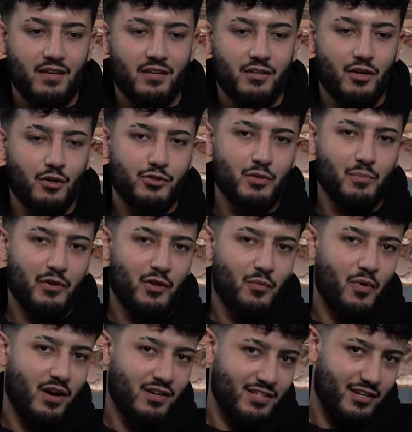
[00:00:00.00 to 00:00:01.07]
you know, someone that
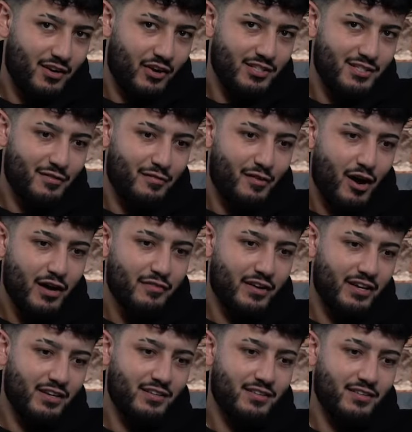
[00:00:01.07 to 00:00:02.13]
works a nine to five
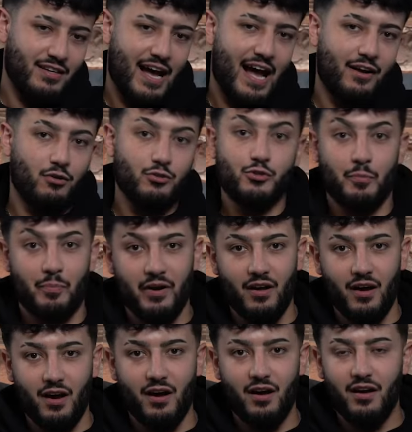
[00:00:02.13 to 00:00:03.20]
and an
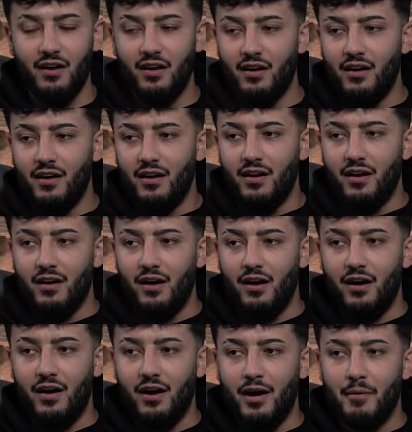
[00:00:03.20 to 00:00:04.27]
entrepreneur,
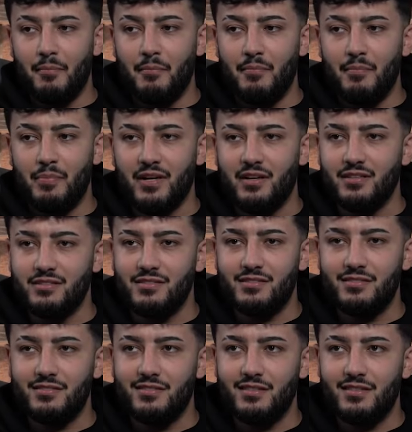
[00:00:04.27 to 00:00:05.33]
um,
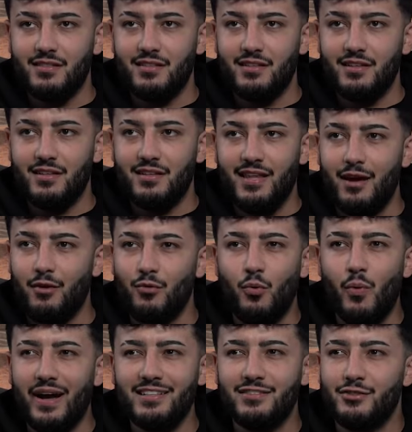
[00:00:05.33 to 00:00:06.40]
because they're
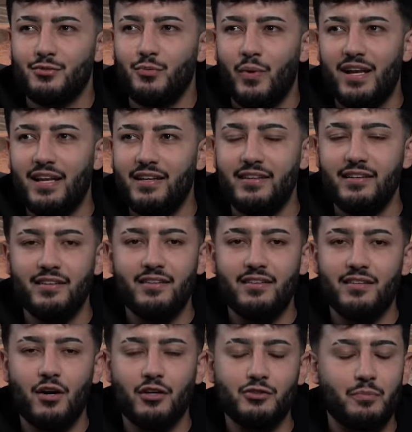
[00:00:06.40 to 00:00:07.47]
always just willing,
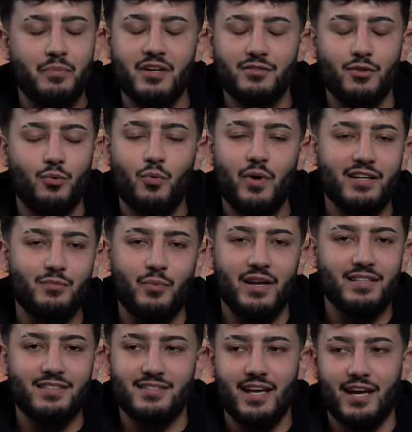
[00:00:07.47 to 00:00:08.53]
entrepreneurs are always
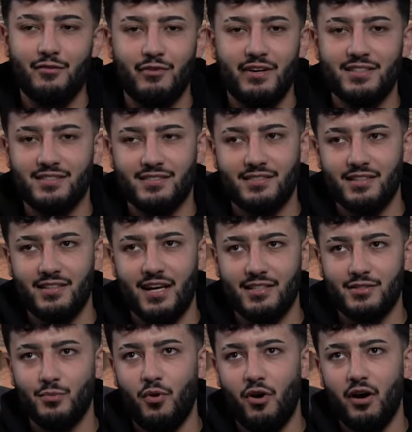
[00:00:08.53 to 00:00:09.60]
willing to take risks, and
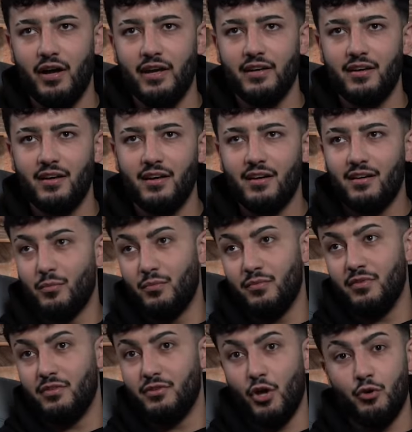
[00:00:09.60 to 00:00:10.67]
that's why
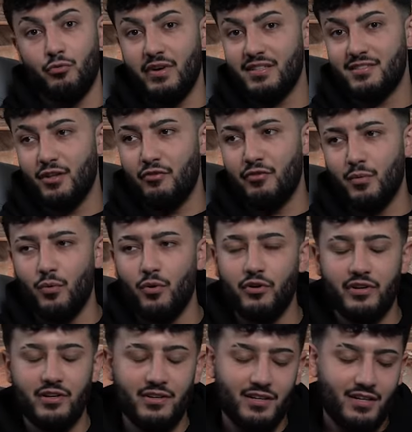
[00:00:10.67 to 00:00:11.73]
no risk, no
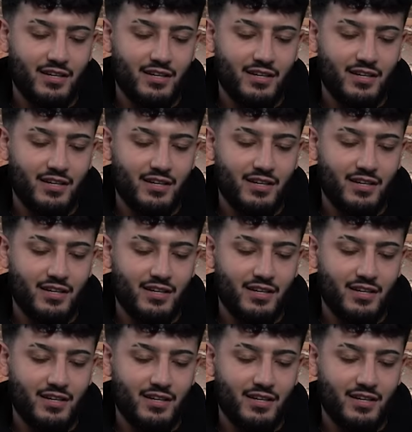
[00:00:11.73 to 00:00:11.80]
reward.